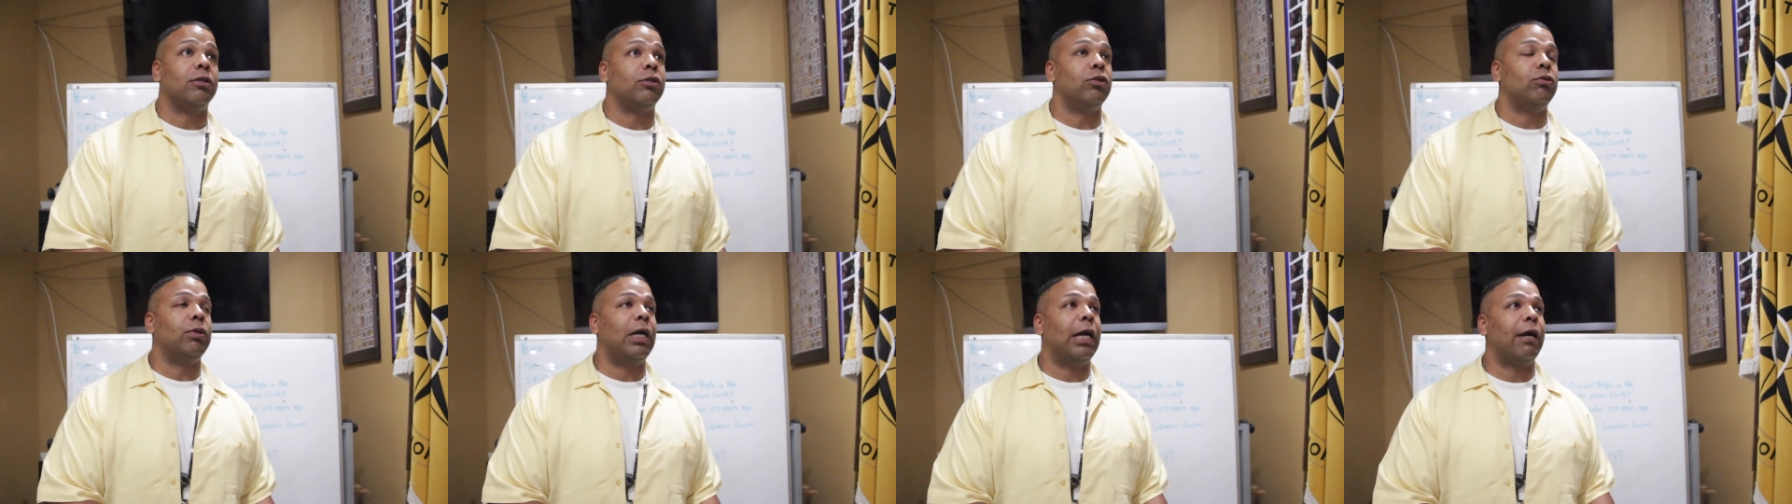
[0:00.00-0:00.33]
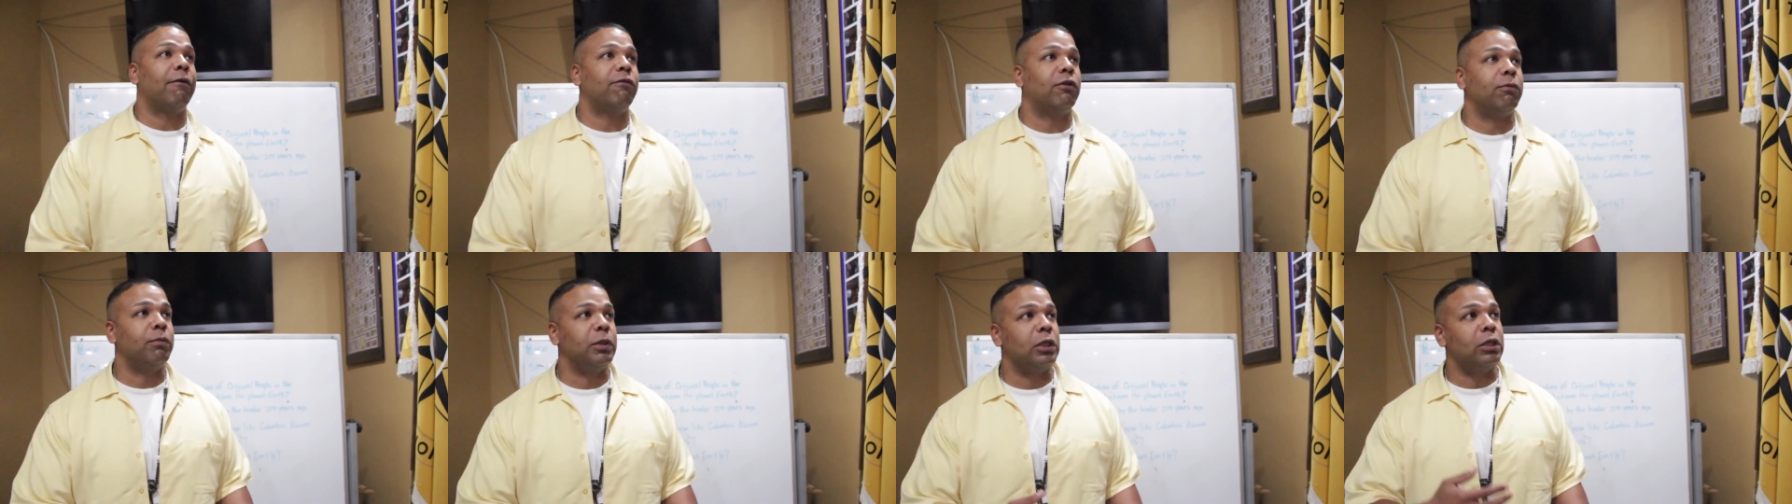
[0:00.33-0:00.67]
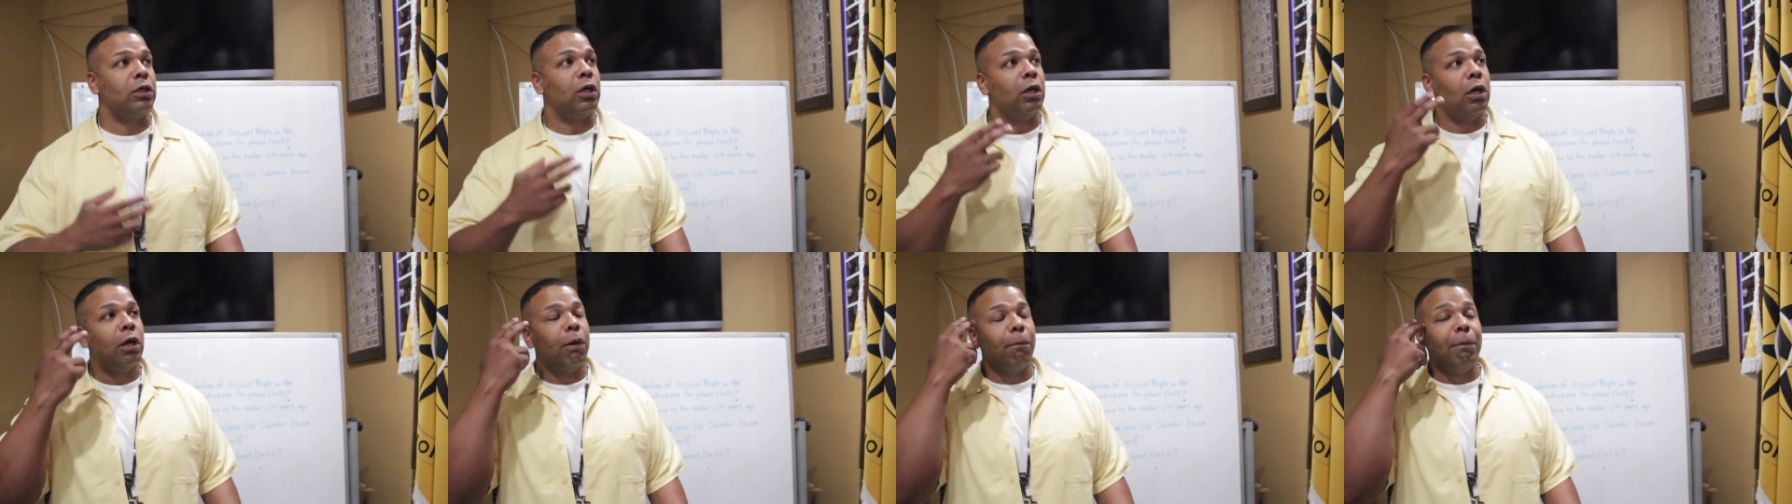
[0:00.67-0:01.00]
You have to be
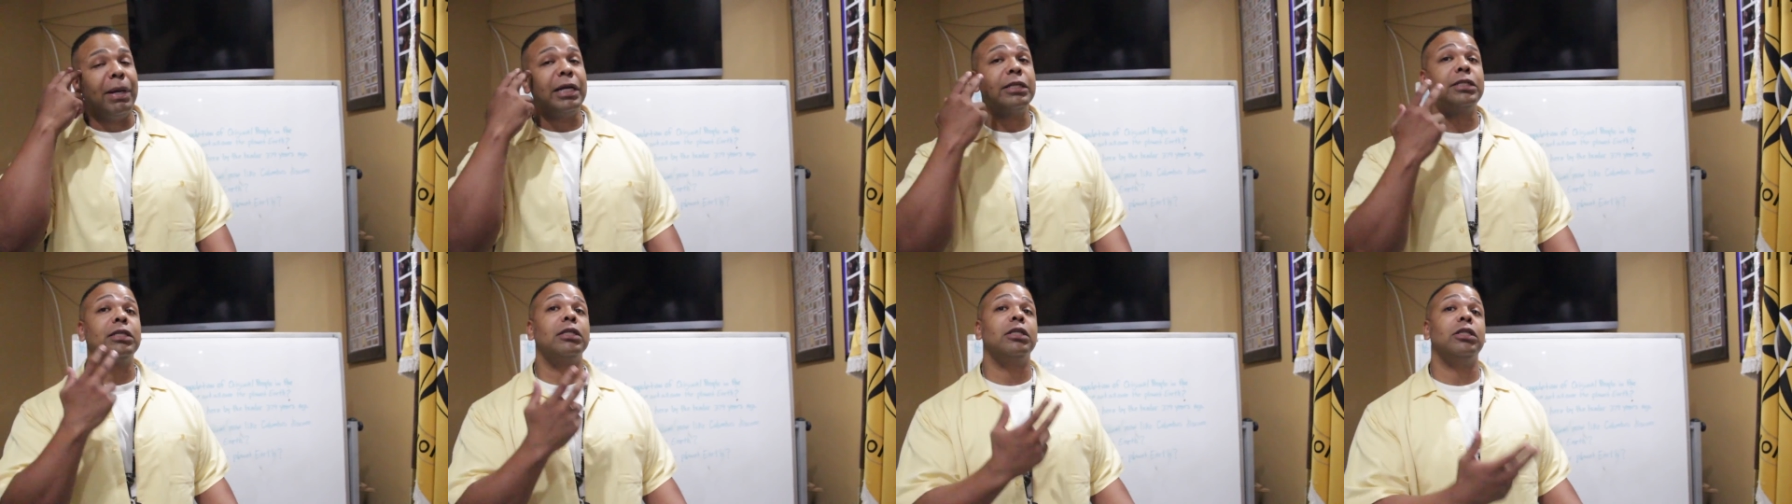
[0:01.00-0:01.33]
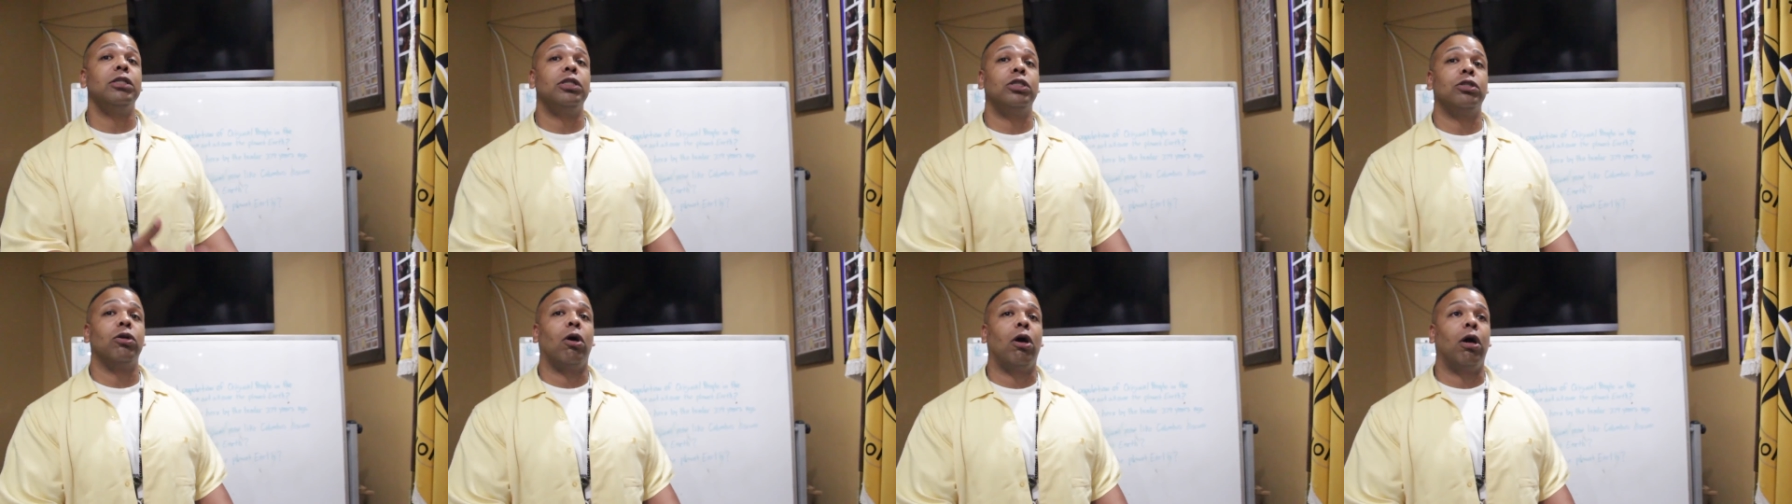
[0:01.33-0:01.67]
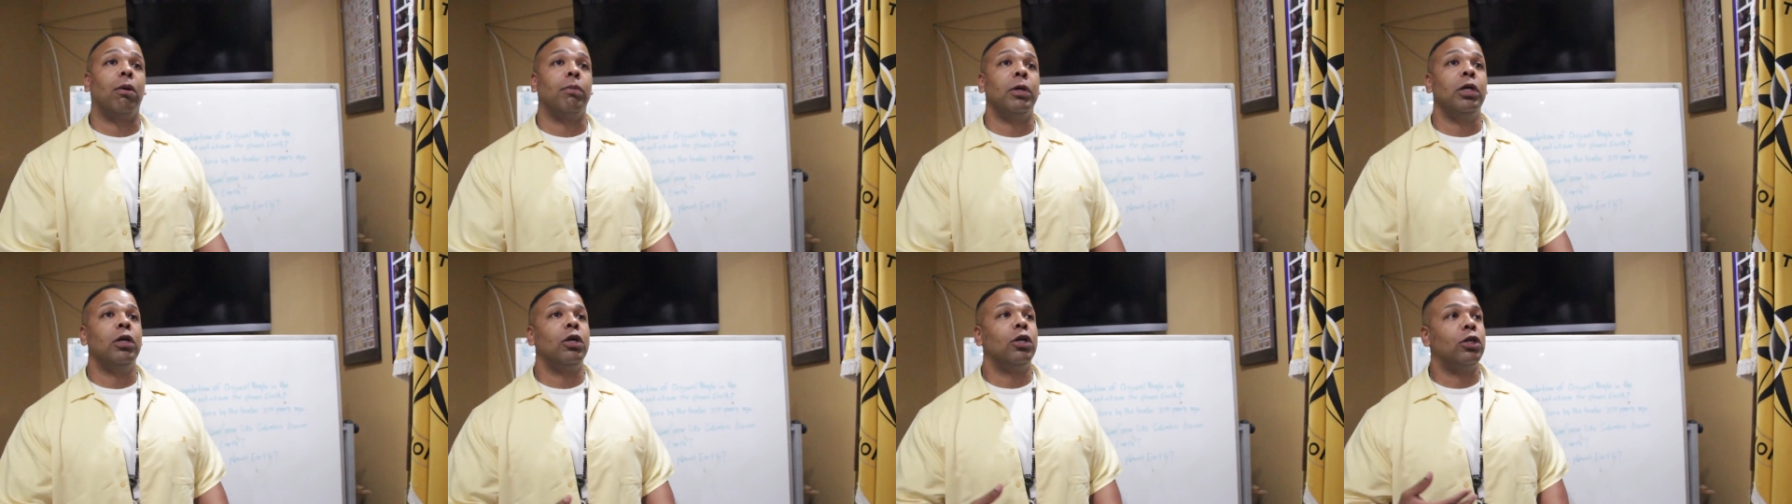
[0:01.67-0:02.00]
mentally sharp.